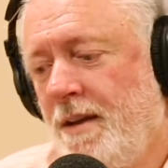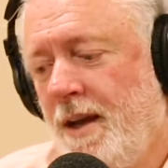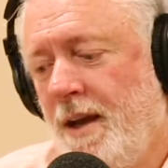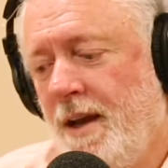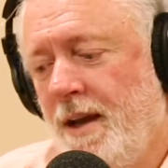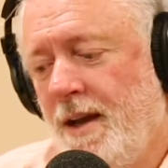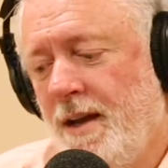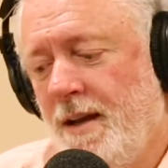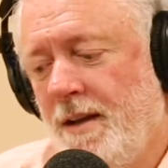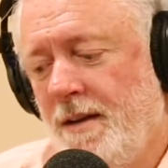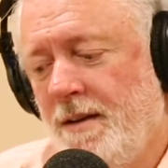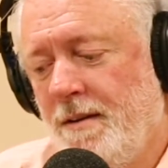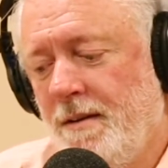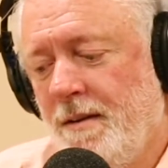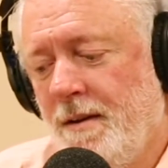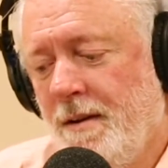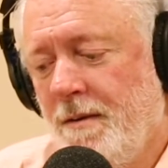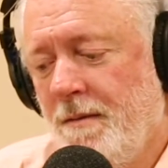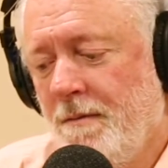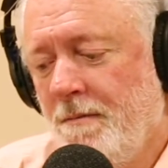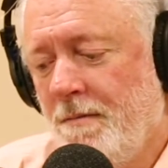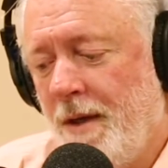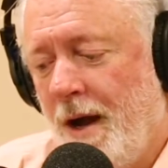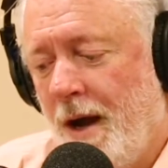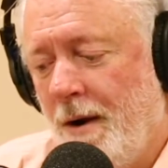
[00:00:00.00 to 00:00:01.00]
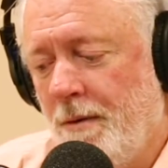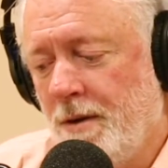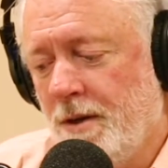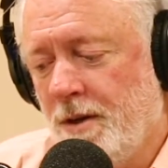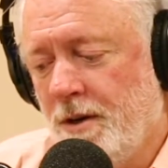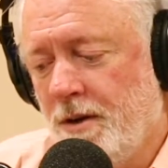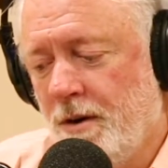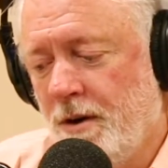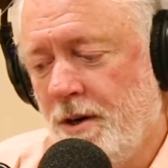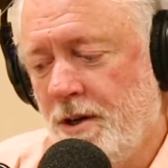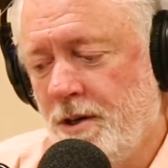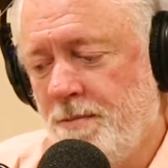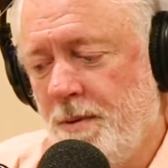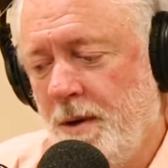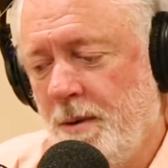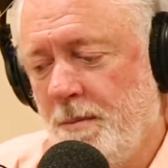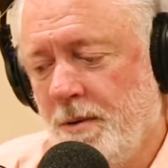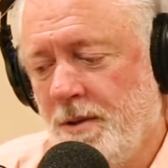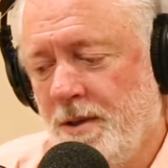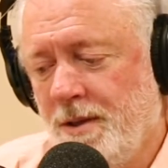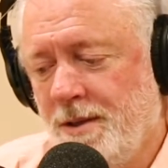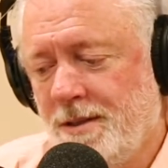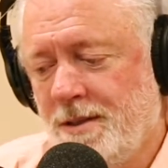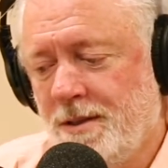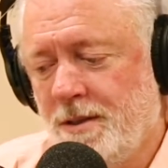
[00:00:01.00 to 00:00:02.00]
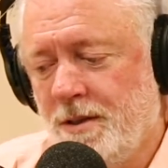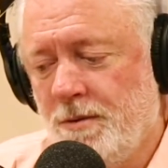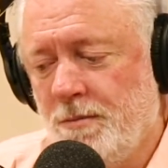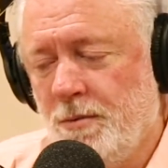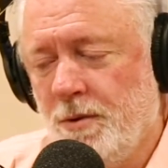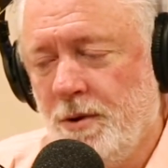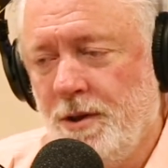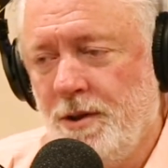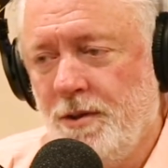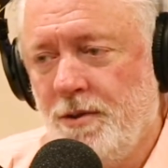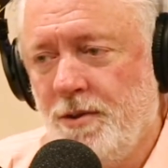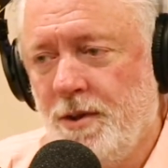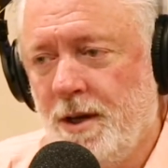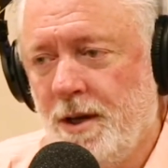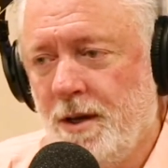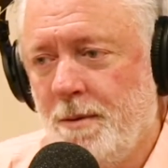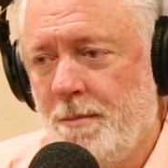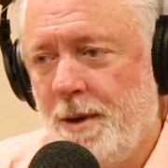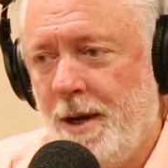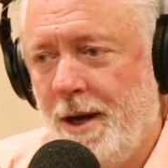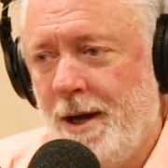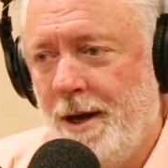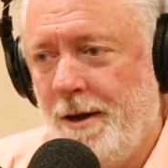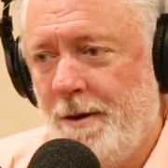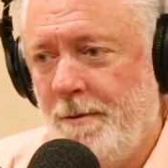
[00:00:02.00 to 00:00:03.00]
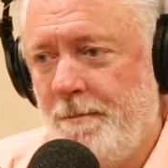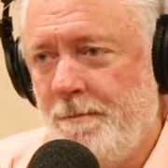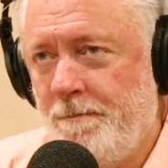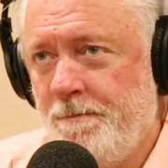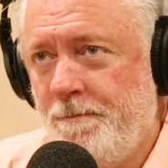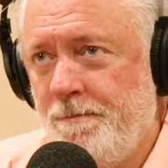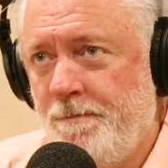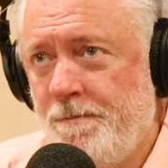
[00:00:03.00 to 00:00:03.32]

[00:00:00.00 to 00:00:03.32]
and I would encourage people to really think about